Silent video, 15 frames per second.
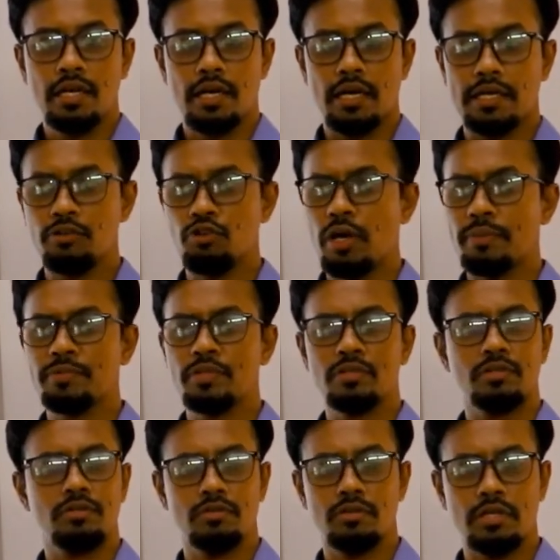you
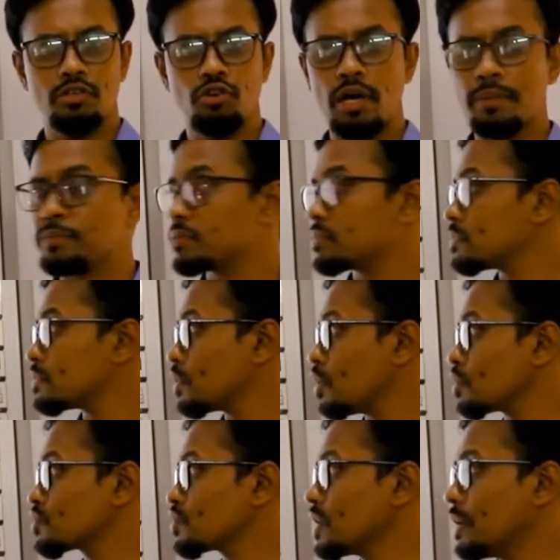have
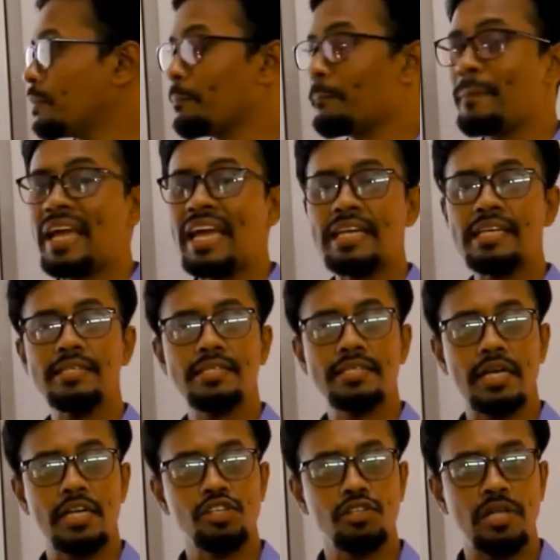not many
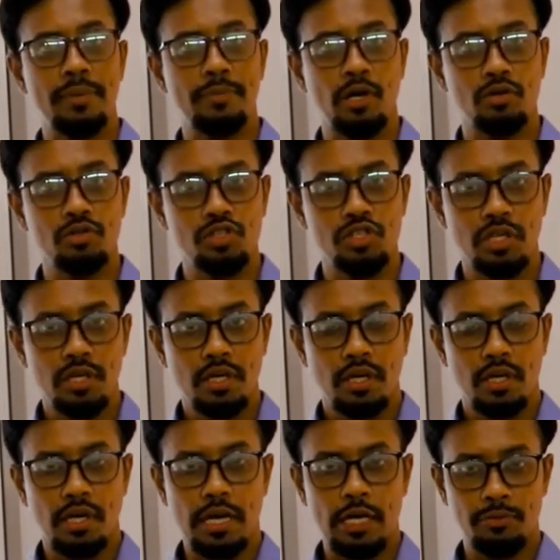discussion about
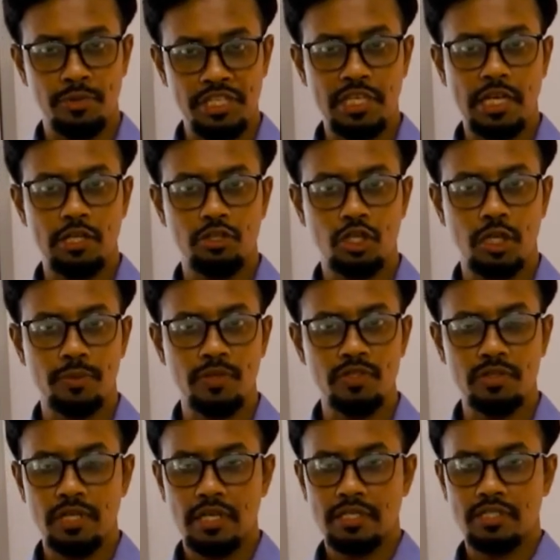aromatic
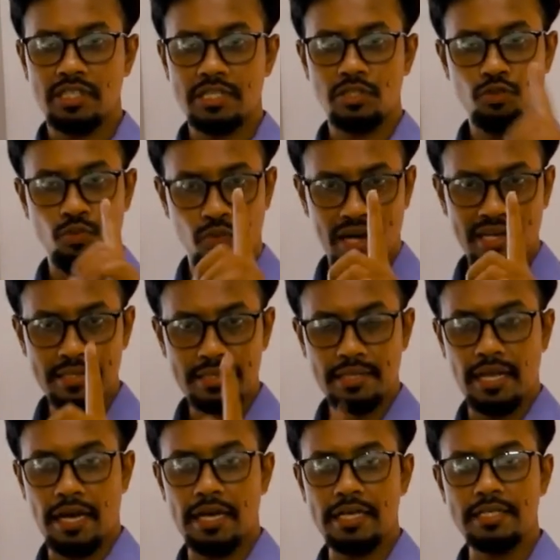hydrocarbons. Just one
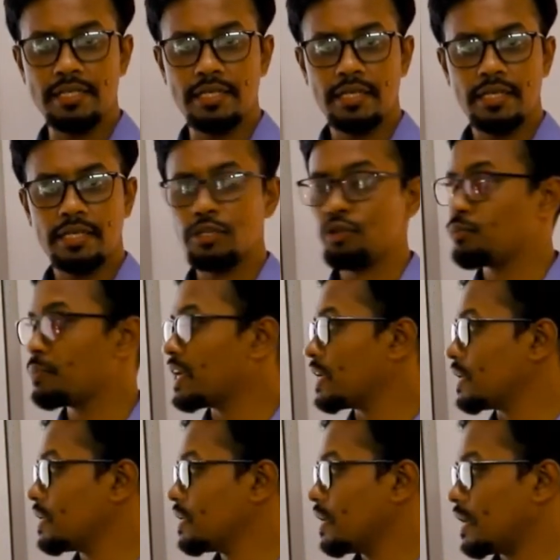slide you
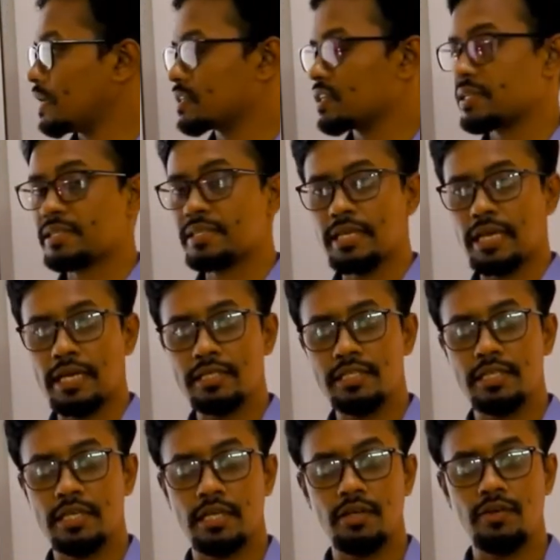may understand
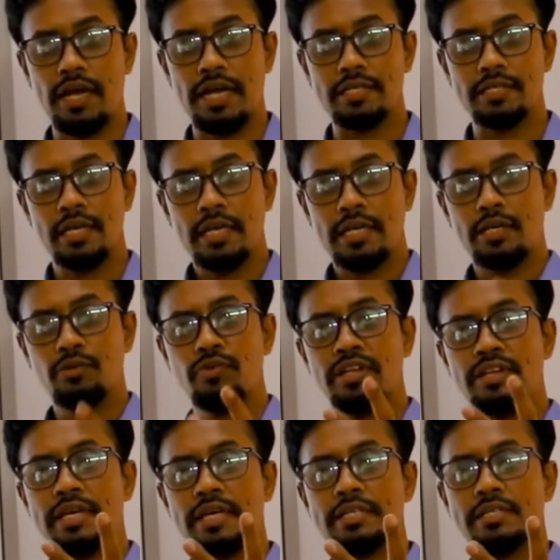here, and you will
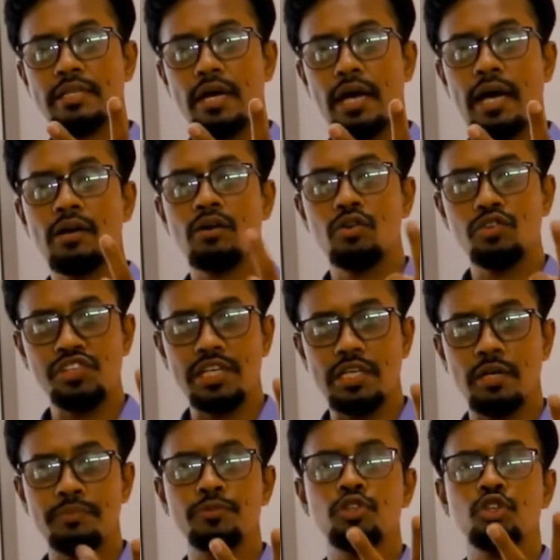get a question
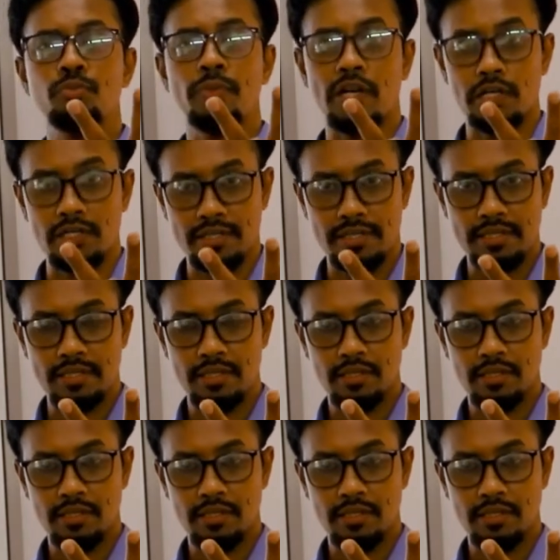of 2 marks.